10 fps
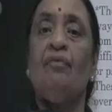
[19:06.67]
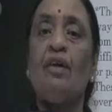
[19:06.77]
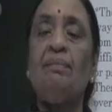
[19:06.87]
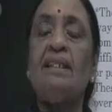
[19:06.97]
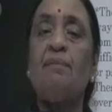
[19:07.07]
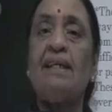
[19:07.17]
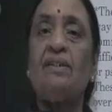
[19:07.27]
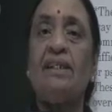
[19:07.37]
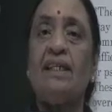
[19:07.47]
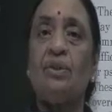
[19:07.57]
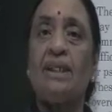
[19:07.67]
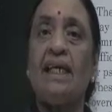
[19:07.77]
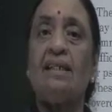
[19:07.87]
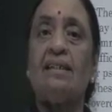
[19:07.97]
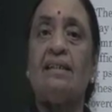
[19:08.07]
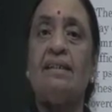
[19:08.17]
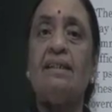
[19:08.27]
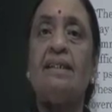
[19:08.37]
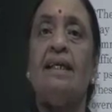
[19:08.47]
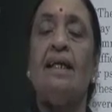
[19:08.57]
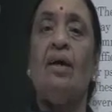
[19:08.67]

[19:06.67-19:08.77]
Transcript: from the special educators